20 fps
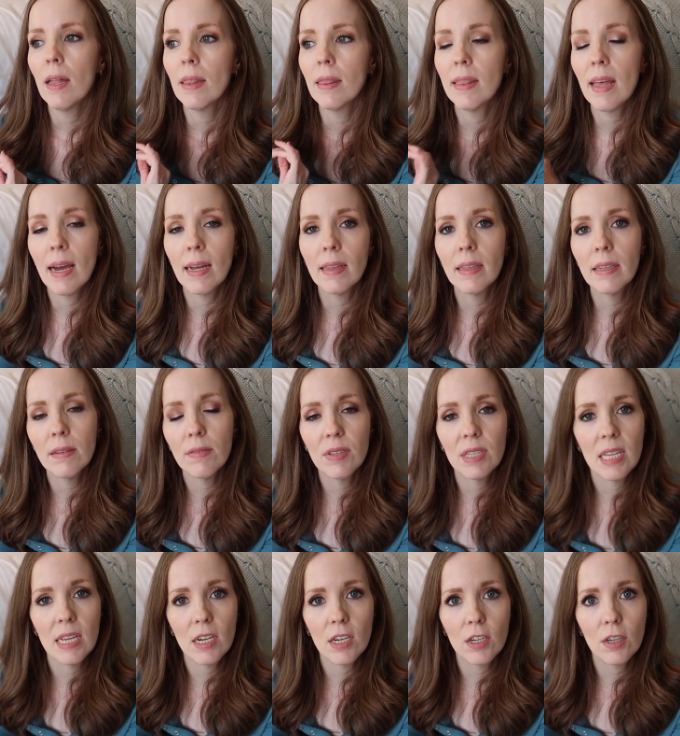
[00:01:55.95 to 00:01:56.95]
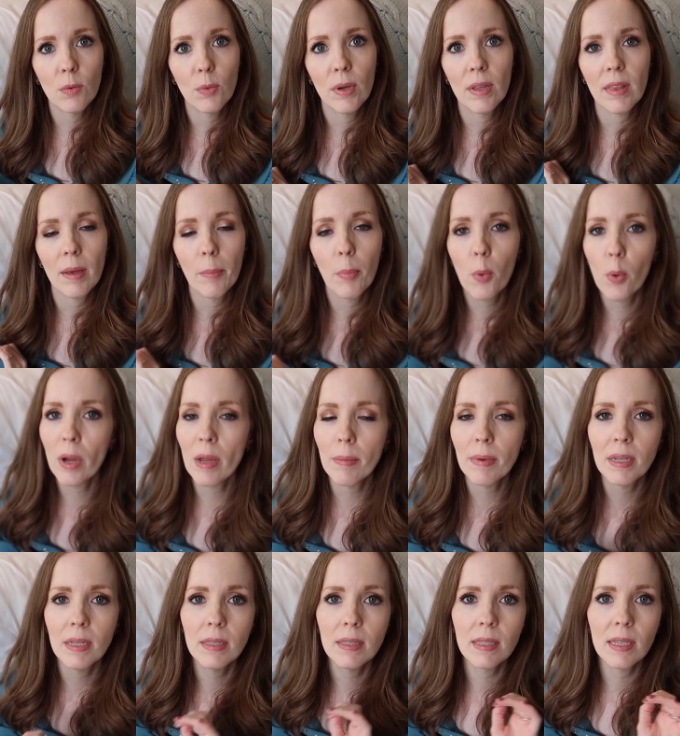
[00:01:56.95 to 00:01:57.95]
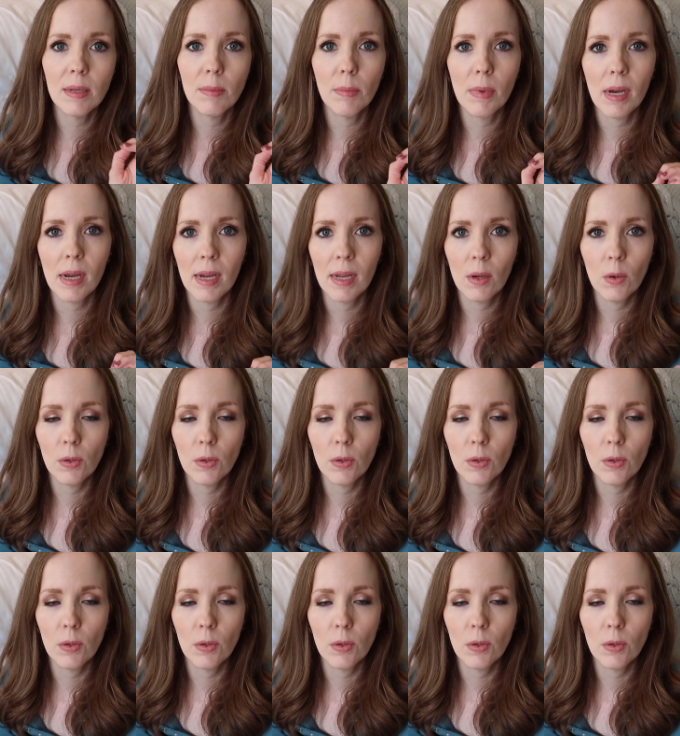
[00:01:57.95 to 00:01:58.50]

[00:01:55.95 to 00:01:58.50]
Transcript: that lives there with appointments and my